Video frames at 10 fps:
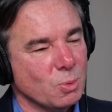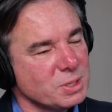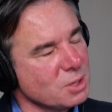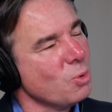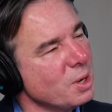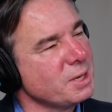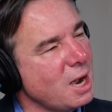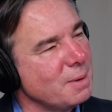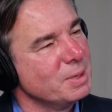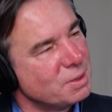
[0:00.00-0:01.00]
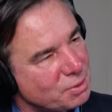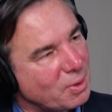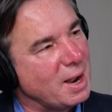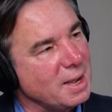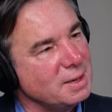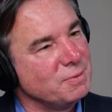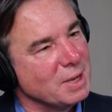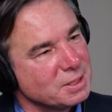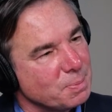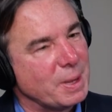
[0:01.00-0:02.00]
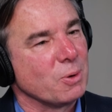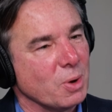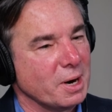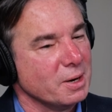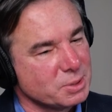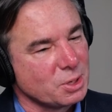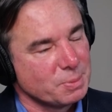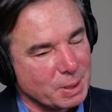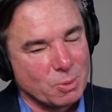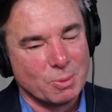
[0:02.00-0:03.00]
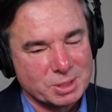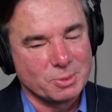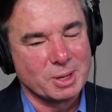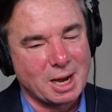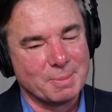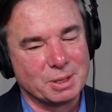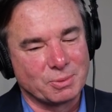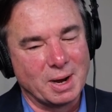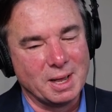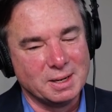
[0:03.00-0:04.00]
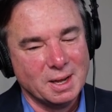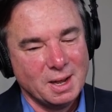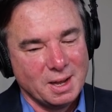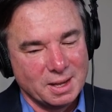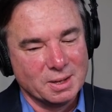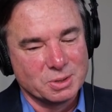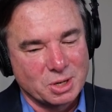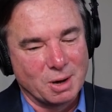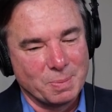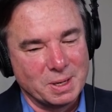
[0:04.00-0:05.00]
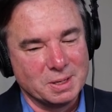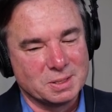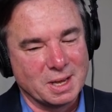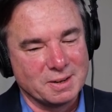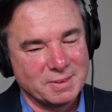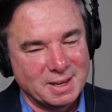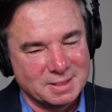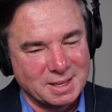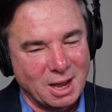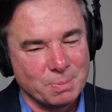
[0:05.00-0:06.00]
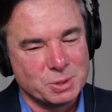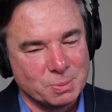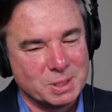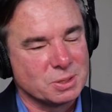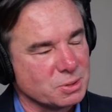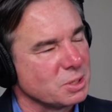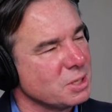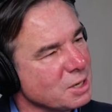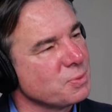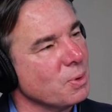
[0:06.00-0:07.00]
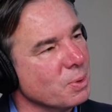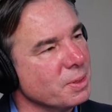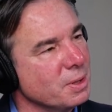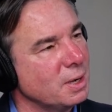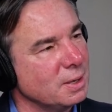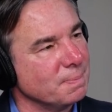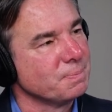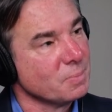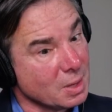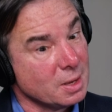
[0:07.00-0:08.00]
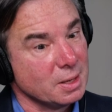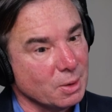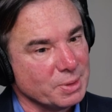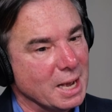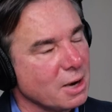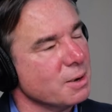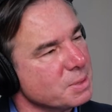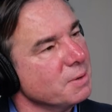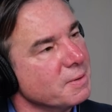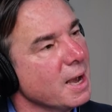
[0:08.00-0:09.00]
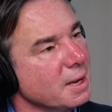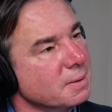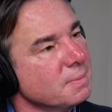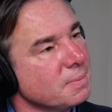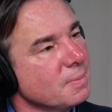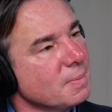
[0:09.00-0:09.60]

What's the one common thread, if you had to pick one? I know it's hard to pick one. What's the one common thread in those companies that has helped you be so successful with, with the outcomes that you've gotten?